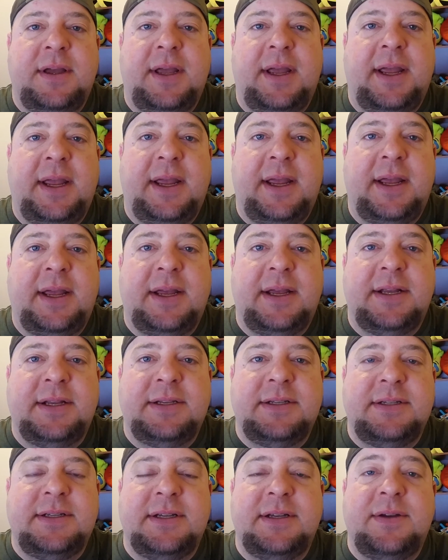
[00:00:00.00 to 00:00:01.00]

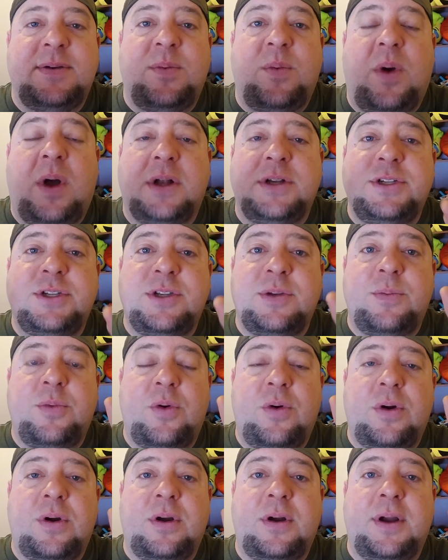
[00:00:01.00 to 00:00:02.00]
and watch some
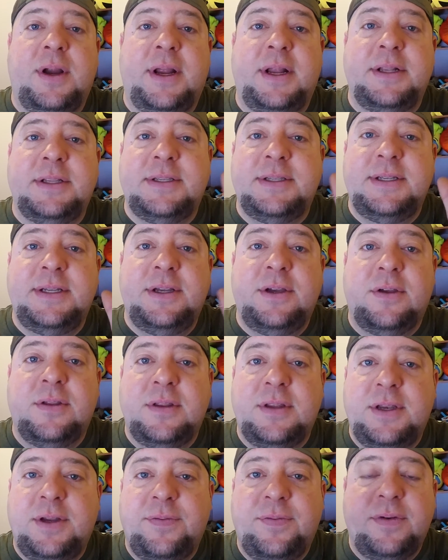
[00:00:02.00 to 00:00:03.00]
more and see all
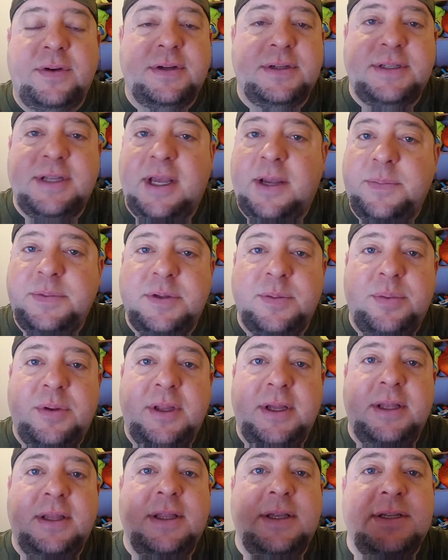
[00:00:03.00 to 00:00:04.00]
the different types of
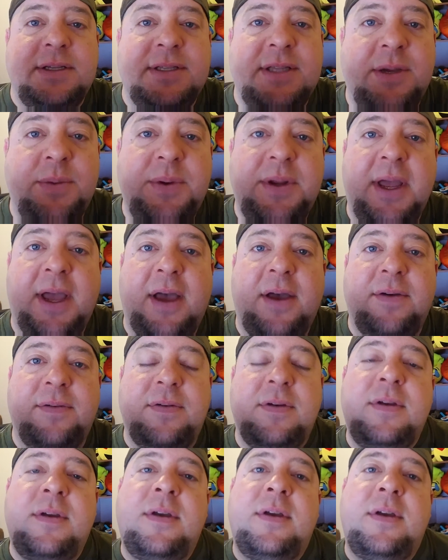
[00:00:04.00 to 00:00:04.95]
playlists that we have.